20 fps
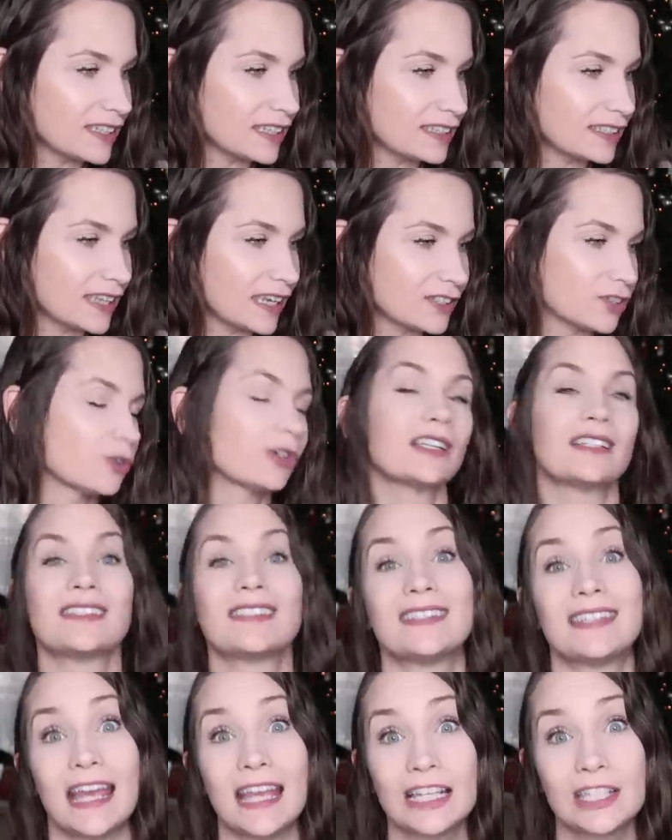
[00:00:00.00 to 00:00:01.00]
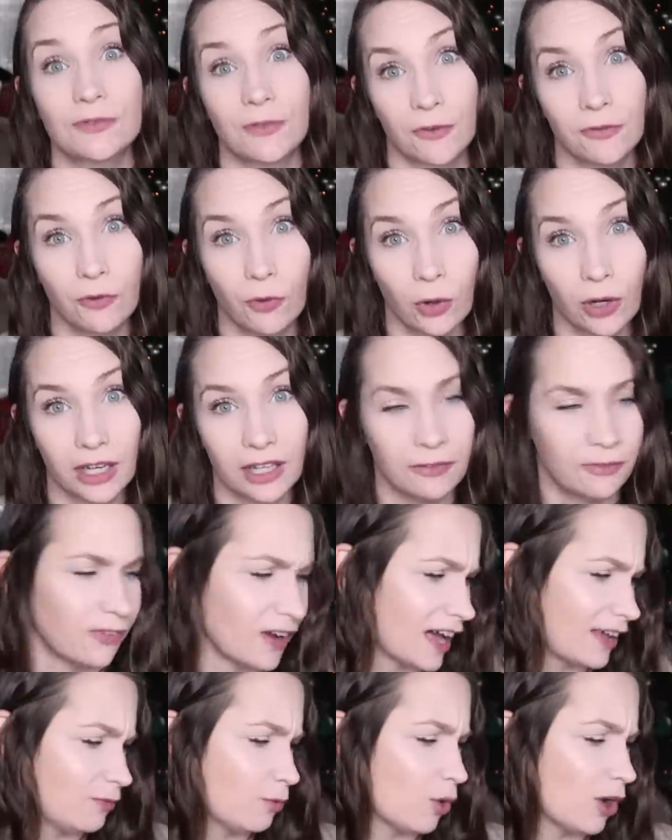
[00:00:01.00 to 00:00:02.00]
it says, or it stays for
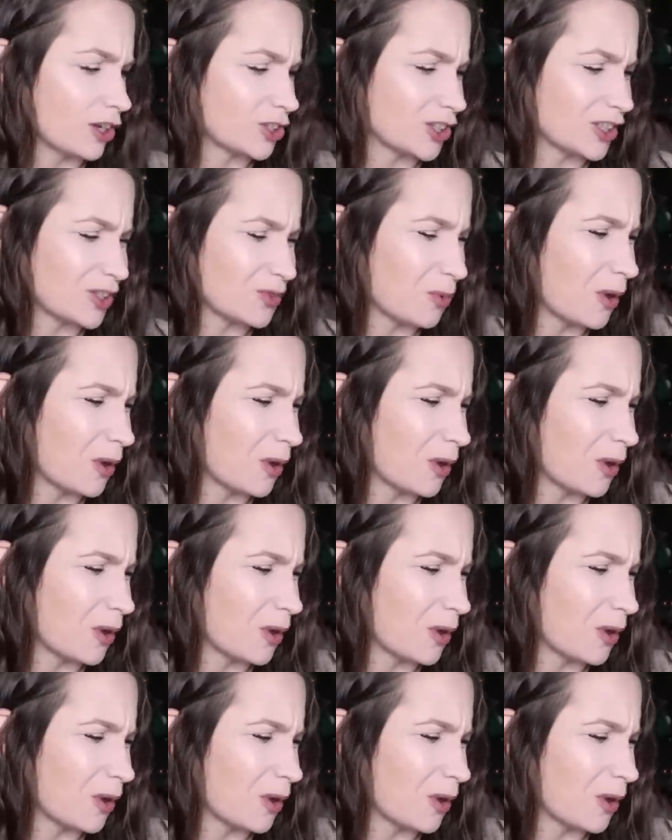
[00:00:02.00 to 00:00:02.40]
forty-five washes.